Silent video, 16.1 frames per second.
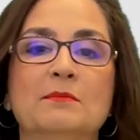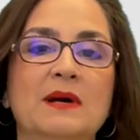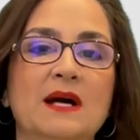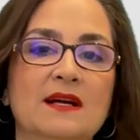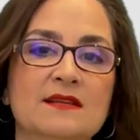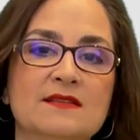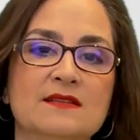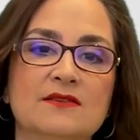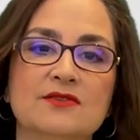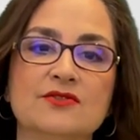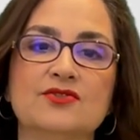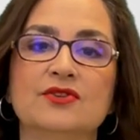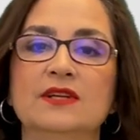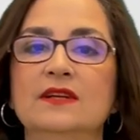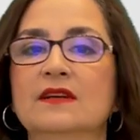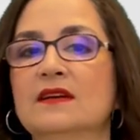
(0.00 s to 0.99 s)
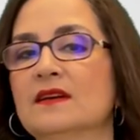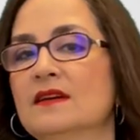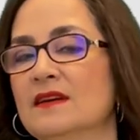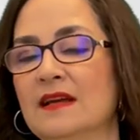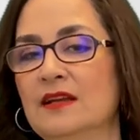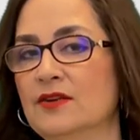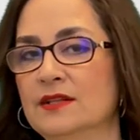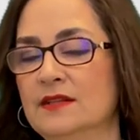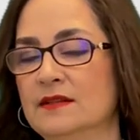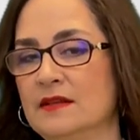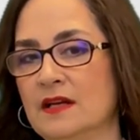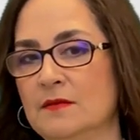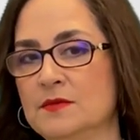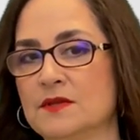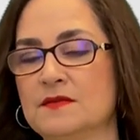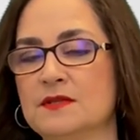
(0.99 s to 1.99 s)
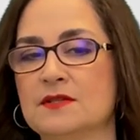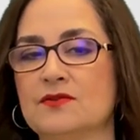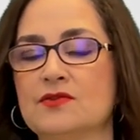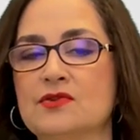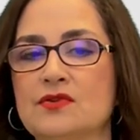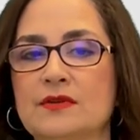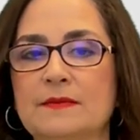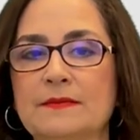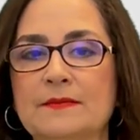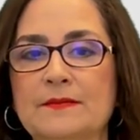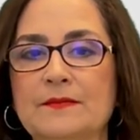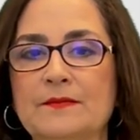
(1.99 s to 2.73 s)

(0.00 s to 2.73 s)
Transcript: back surgery, and other types of surgery.